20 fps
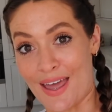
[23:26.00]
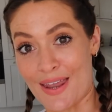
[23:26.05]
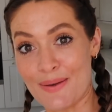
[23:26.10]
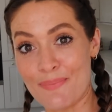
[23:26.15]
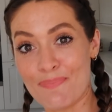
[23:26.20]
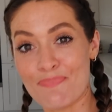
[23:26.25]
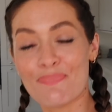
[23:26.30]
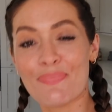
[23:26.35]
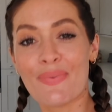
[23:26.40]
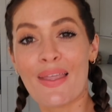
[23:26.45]

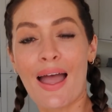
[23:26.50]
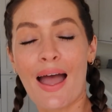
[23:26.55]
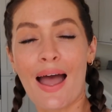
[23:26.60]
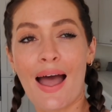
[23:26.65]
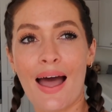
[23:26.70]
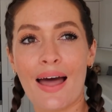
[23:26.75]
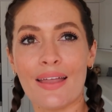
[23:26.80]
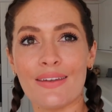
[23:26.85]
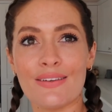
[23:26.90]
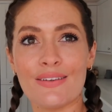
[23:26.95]
10
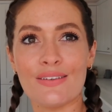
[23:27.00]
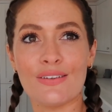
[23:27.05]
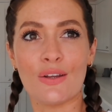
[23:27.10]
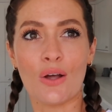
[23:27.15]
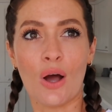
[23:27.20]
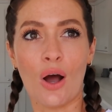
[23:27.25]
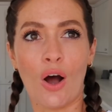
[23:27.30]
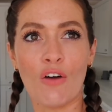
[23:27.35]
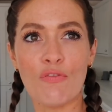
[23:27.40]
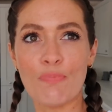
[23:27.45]
and
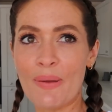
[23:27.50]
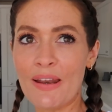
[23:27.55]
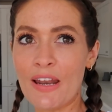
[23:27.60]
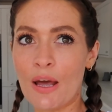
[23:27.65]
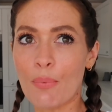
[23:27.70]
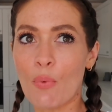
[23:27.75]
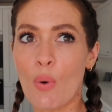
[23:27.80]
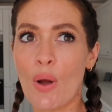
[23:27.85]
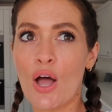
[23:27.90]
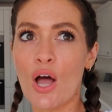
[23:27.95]
uh, I've been
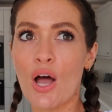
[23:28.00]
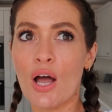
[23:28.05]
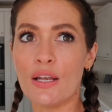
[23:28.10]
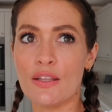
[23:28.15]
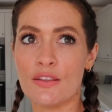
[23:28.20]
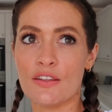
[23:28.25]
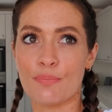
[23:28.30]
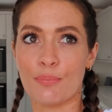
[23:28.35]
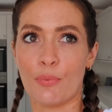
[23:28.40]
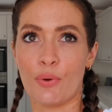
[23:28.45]
up quite
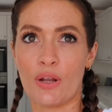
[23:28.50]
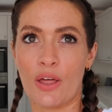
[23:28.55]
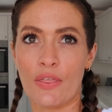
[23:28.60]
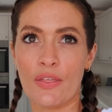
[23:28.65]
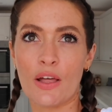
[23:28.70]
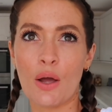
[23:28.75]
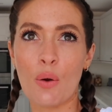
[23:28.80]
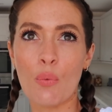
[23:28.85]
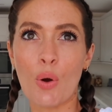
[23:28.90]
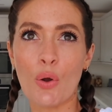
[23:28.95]
early this morning. I
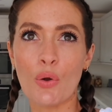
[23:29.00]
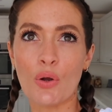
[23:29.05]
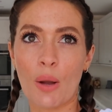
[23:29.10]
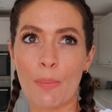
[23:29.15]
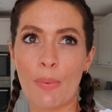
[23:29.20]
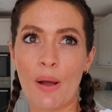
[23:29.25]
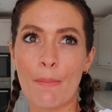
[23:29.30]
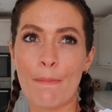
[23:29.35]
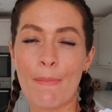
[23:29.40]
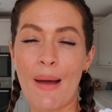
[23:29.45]
think I woke
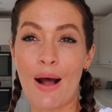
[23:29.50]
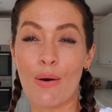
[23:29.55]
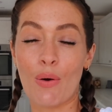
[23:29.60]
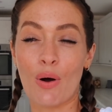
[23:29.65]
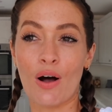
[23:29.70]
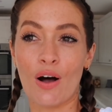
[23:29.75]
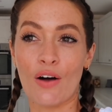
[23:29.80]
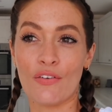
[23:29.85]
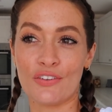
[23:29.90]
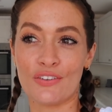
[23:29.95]
up at about
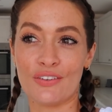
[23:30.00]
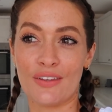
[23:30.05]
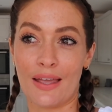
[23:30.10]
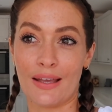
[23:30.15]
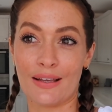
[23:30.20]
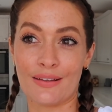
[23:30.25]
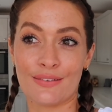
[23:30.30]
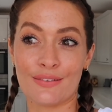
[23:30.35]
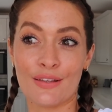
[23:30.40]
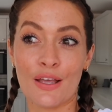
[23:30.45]
half
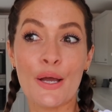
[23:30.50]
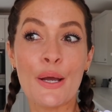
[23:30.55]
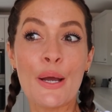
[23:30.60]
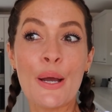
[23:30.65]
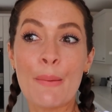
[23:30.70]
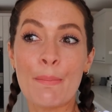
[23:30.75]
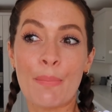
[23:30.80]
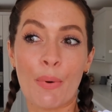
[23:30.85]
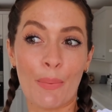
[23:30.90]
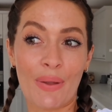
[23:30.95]
six
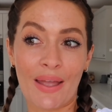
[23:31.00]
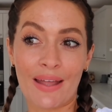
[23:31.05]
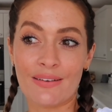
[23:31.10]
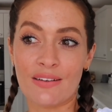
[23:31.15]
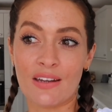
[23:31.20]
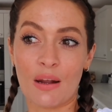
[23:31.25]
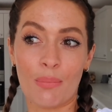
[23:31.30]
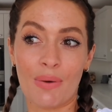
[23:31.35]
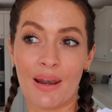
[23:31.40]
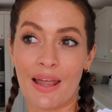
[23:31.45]
but we
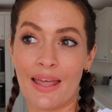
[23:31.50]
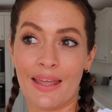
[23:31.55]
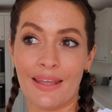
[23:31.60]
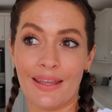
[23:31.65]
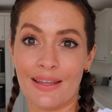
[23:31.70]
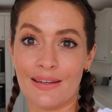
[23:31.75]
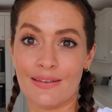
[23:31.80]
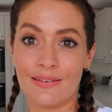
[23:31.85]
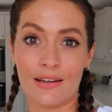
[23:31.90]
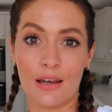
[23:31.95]
ended up laying
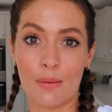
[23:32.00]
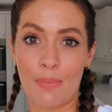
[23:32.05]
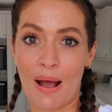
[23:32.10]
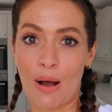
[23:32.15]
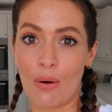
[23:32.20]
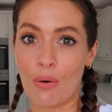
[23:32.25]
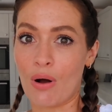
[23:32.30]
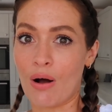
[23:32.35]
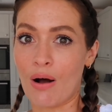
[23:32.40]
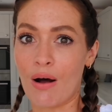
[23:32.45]
in till
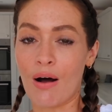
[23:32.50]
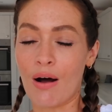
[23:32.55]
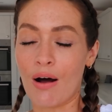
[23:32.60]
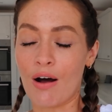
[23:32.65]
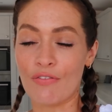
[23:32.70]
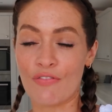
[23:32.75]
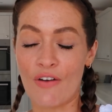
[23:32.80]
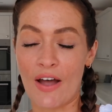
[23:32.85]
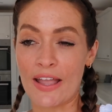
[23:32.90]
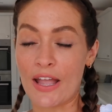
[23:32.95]
about
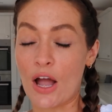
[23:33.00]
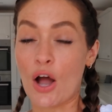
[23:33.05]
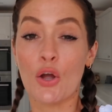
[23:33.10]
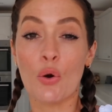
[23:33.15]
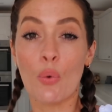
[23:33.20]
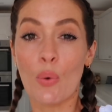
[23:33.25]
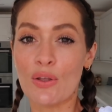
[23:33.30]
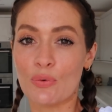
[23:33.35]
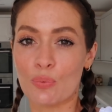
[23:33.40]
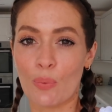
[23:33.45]
half eight. I
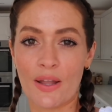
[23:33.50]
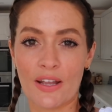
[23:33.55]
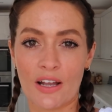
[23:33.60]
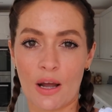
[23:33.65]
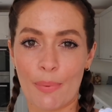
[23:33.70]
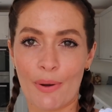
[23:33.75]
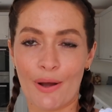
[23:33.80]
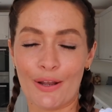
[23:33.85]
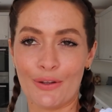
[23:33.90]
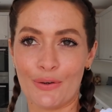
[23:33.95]
always wake
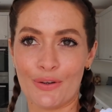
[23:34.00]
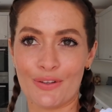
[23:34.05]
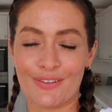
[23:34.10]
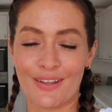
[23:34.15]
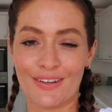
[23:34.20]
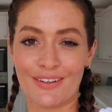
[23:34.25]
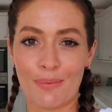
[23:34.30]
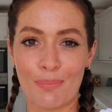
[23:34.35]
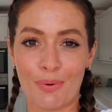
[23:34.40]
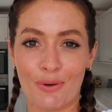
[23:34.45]
up early on a
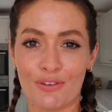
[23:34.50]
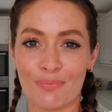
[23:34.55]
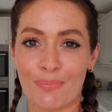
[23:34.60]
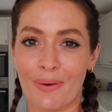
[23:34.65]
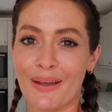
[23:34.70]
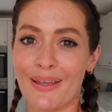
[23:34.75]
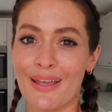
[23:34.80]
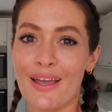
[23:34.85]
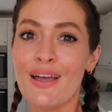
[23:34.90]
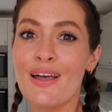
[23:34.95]
Sunday because
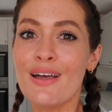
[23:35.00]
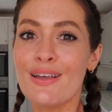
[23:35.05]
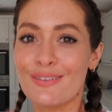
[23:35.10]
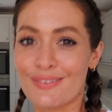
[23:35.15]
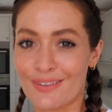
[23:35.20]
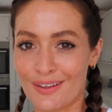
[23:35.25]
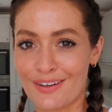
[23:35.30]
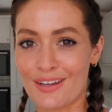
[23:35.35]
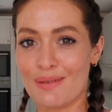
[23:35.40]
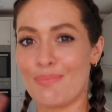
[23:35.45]
my
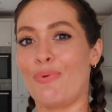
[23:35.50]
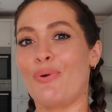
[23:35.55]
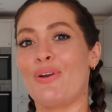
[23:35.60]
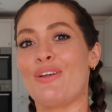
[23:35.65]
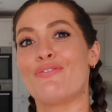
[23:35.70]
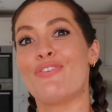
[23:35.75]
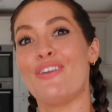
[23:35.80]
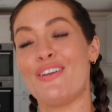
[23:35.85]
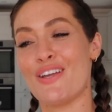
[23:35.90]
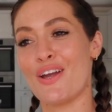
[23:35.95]
Sunday
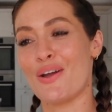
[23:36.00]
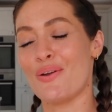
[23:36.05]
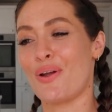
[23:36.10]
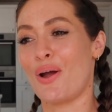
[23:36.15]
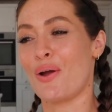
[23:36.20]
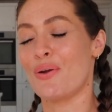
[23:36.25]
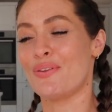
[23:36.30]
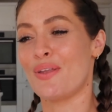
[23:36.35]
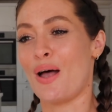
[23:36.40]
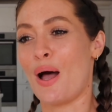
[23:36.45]
morning video
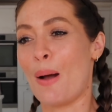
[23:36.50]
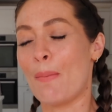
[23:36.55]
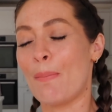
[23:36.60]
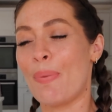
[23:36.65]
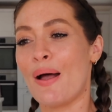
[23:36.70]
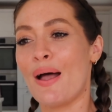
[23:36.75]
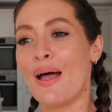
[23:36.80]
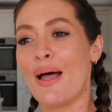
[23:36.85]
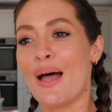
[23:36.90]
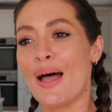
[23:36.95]
goes up.
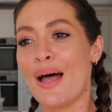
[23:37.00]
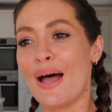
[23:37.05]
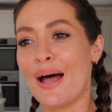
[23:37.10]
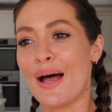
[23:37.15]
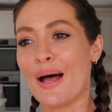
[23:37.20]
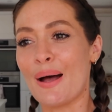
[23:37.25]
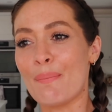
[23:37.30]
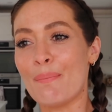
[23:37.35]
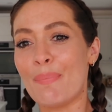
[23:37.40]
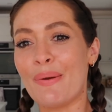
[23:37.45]

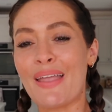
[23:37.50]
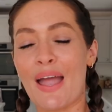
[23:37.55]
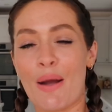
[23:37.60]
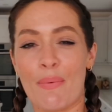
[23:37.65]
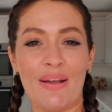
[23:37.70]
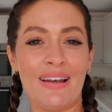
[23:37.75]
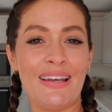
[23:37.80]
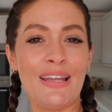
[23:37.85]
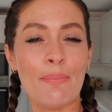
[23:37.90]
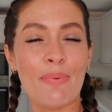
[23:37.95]
Um, but yeah,
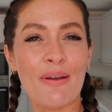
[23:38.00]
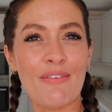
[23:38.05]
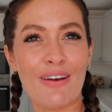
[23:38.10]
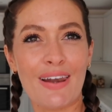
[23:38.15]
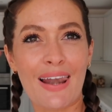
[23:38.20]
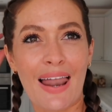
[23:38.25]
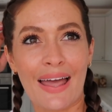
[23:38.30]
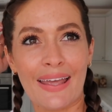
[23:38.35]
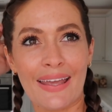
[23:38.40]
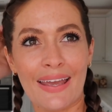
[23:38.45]
we had a little bit
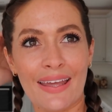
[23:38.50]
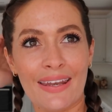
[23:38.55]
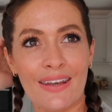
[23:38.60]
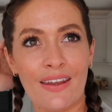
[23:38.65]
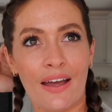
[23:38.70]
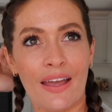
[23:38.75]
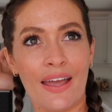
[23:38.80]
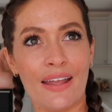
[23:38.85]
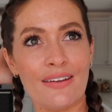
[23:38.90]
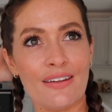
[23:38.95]
of a lay-in.
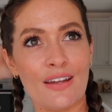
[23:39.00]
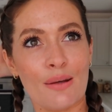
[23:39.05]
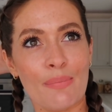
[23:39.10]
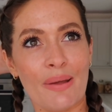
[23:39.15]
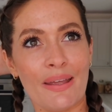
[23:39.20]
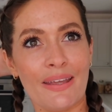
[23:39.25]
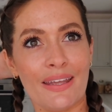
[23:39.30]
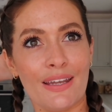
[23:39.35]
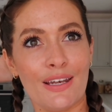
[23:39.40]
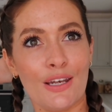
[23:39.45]
I ended up
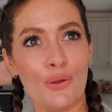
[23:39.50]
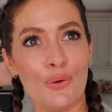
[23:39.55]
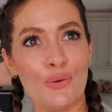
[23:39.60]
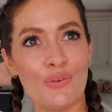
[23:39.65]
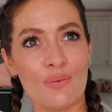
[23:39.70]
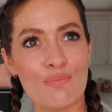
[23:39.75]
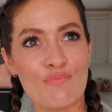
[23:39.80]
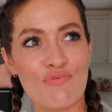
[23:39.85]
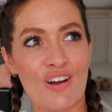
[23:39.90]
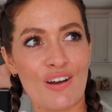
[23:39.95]
making Lou
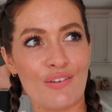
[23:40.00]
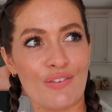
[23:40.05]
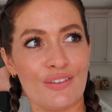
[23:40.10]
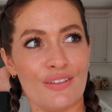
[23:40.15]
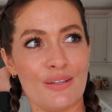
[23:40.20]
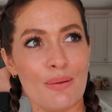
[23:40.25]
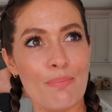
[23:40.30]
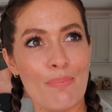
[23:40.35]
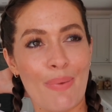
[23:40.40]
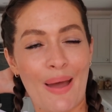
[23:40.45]
some
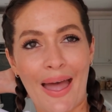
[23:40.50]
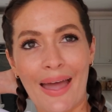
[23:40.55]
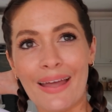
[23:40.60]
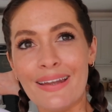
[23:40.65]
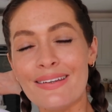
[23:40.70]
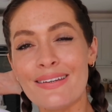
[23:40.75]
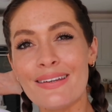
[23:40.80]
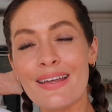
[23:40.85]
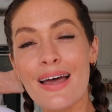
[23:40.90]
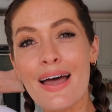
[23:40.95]
breakfast in
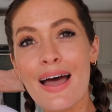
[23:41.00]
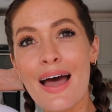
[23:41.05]
bed